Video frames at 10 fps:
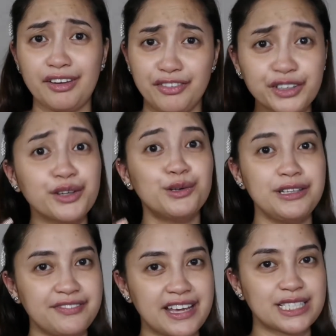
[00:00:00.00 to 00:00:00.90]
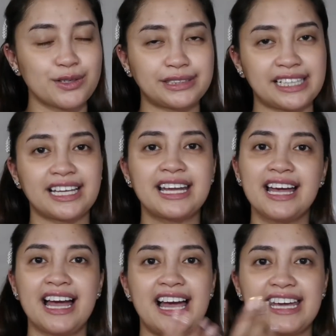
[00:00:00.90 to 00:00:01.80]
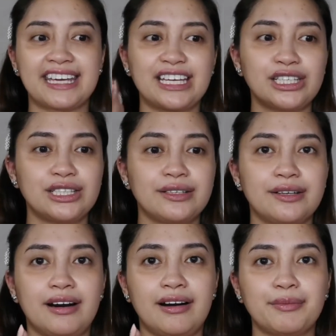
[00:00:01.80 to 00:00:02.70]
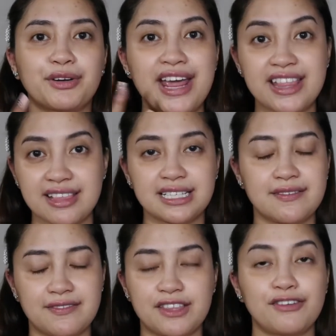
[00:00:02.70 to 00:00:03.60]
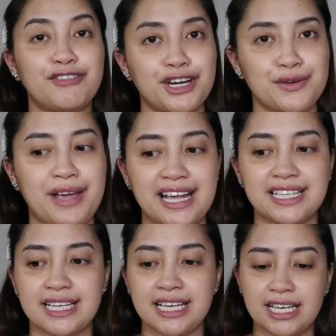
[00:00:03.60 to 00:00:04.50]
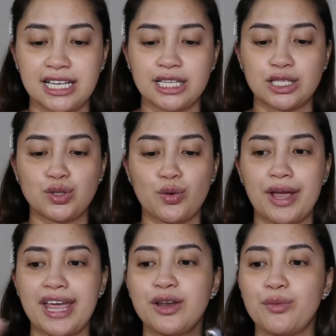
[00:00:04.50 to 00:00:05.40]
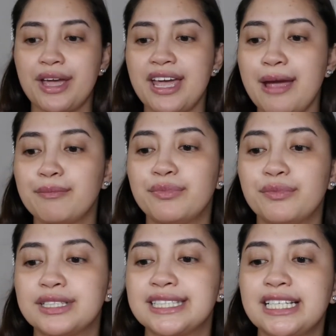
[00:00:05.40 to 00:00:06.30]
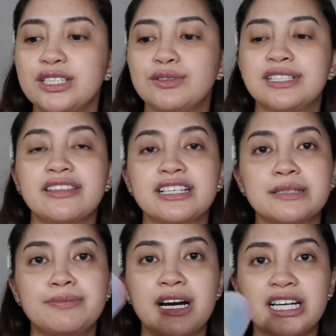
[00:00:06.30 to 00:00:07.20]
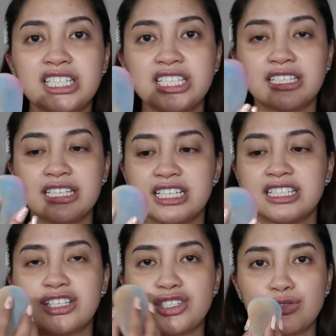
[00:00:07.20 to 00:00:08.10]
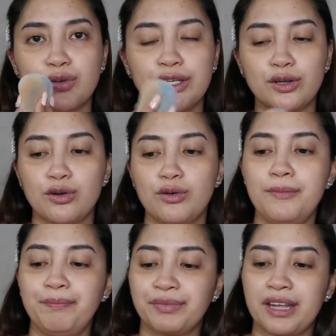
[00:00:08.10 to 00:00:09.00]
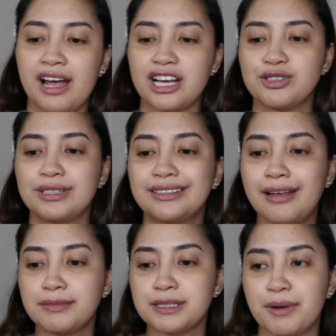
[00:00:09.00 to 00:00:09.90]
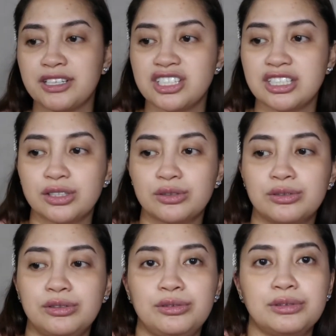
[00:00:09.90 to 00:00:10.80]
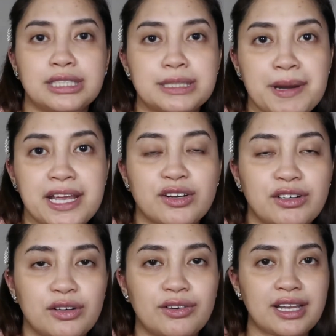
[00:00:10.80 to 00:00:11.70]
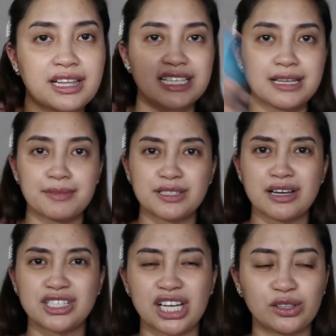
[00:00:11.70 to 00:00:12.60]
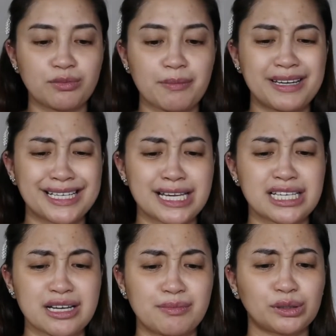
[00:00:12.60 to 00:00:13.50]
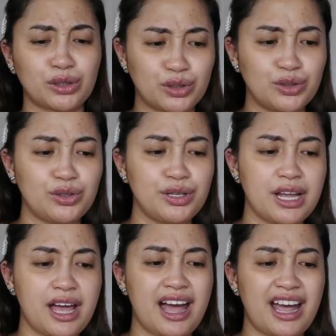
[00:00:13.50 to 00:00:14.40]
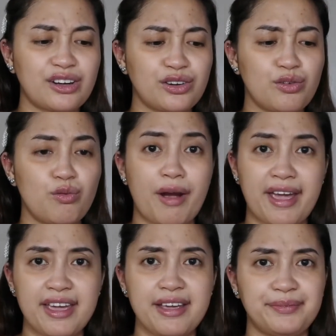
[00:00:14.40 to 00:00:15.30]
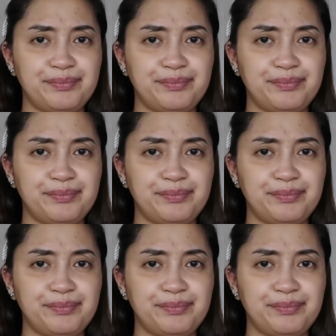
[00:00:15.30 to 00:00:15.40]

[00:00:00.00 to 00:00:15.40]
for the whole face, so that I can create this video for you guys. So anyway, I'm still using the sponge. This is a Genuine Co. Actually, dumb sponge na to. Sprayin ko lang ulit kasi masyadong mabilis siyang matuyo. I don't know why.